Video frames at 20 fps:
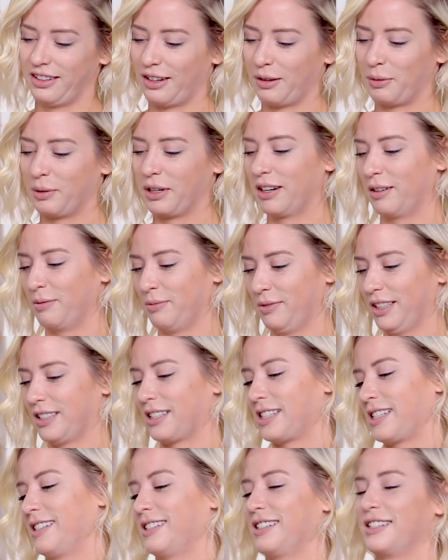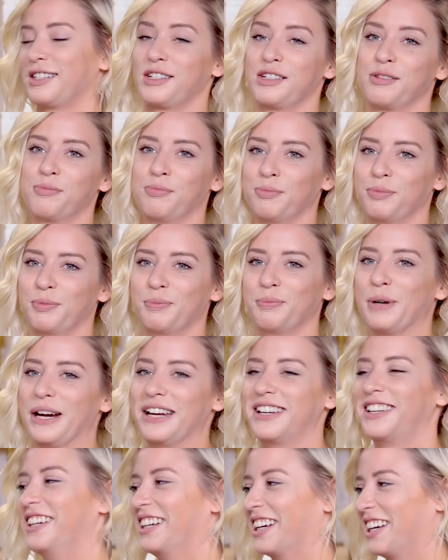Are we gonna? Is, is
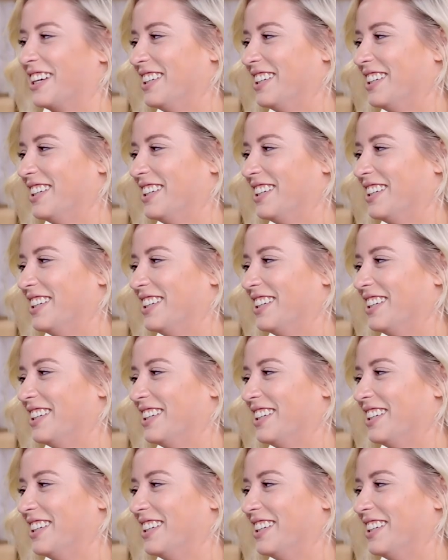breaking